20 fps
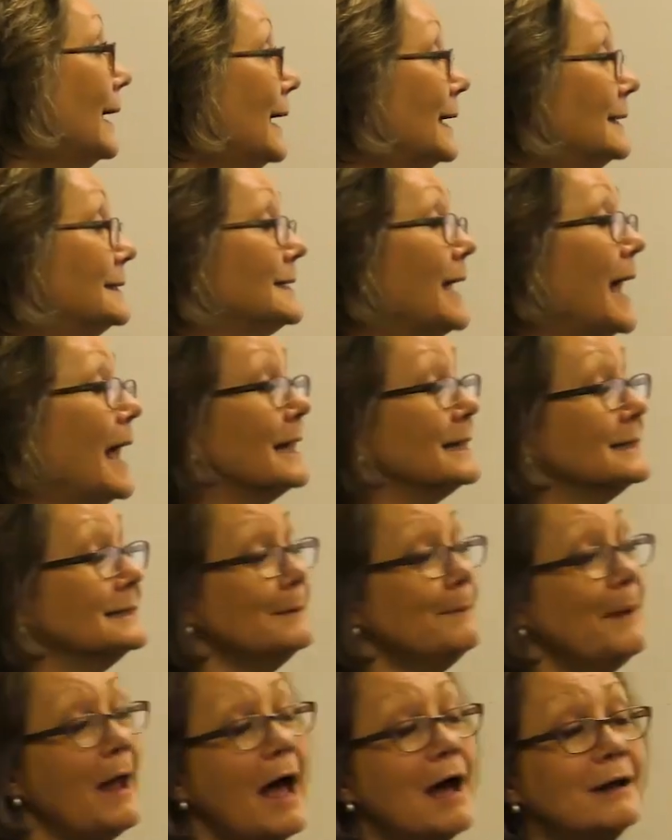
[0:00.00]
It takes
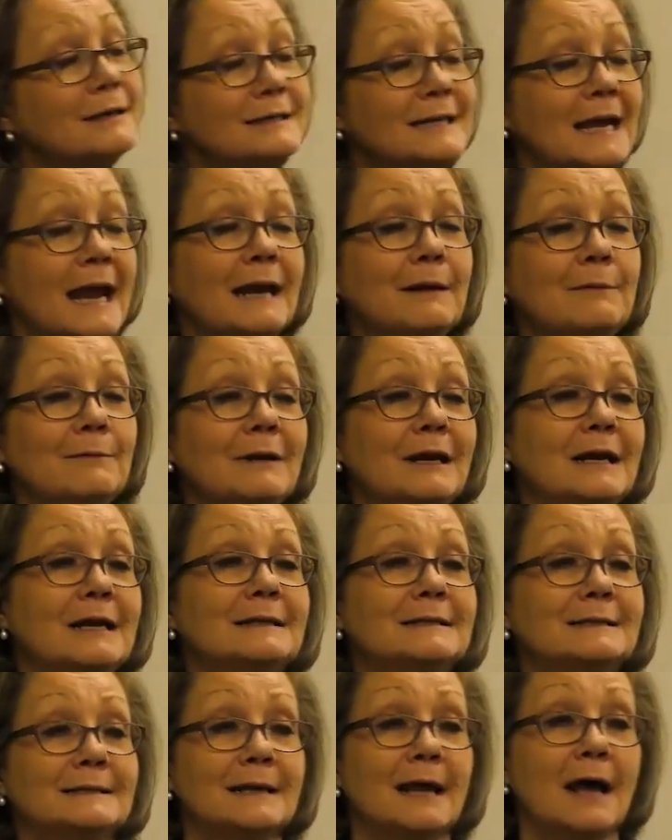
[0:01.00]
about 10
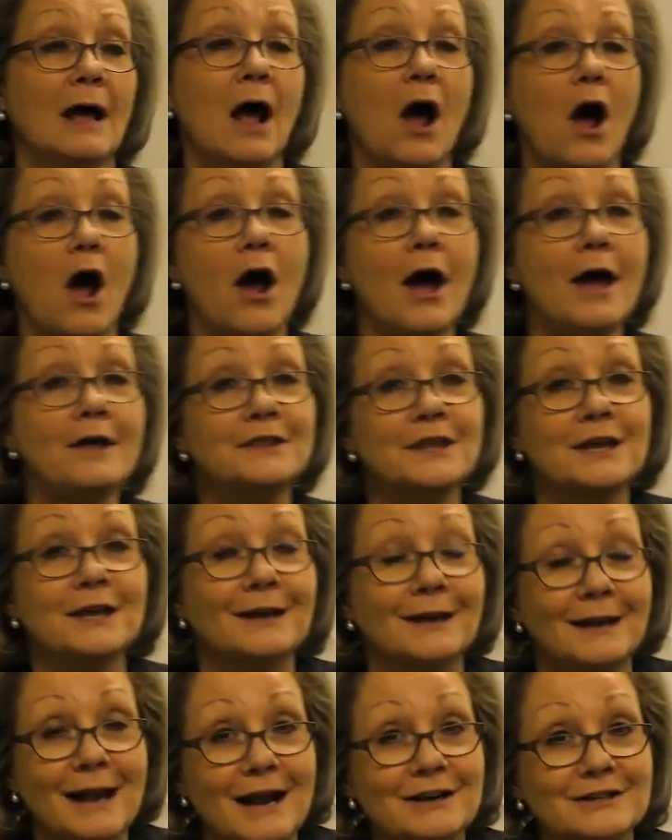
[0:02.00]
minutes. I
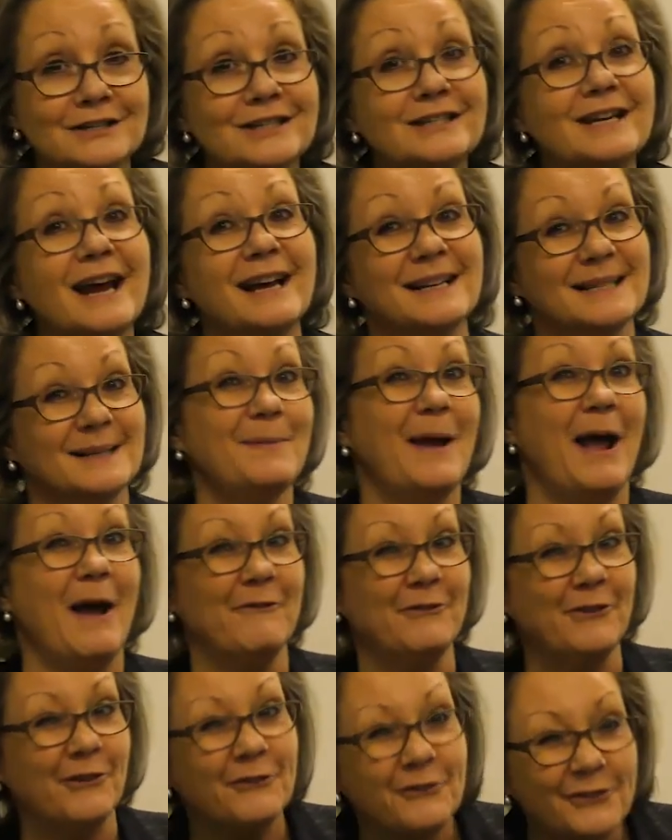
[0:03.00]
think it actually takes
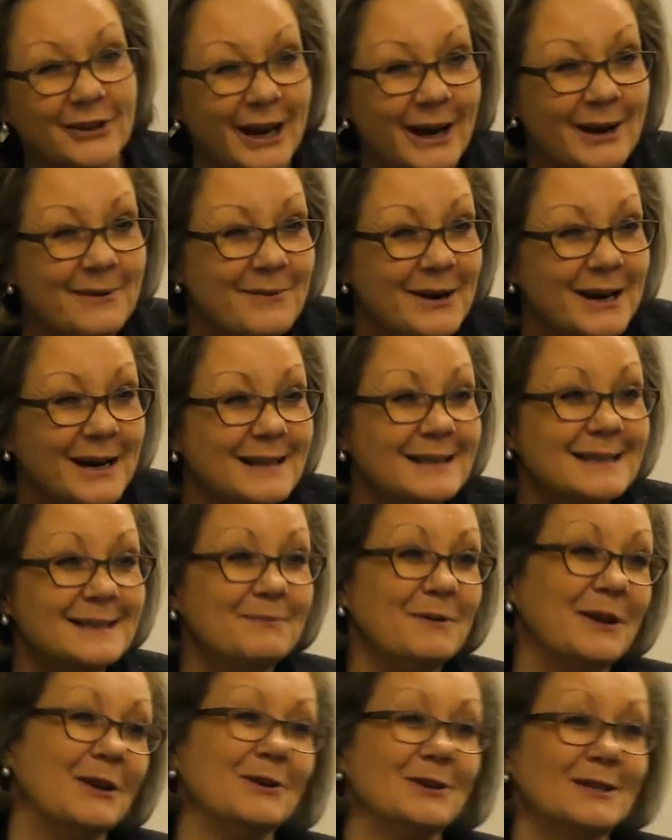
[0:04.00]
about 15 minutes
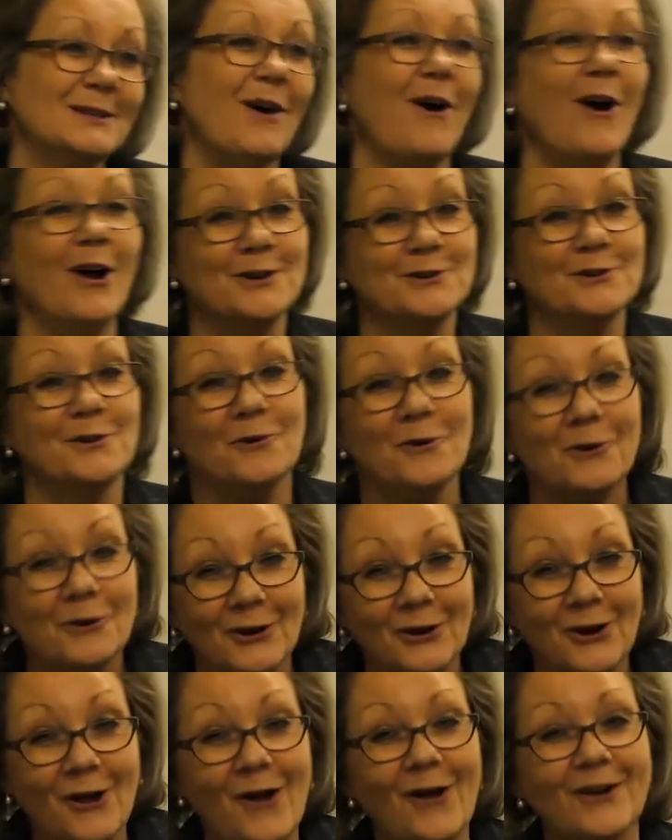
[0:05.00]
because I talk
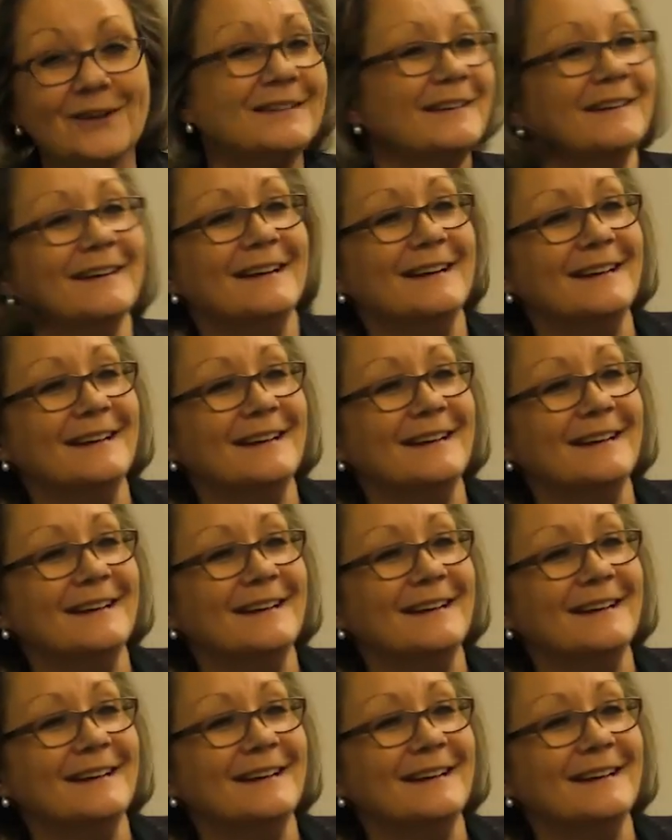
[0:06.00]
a lot.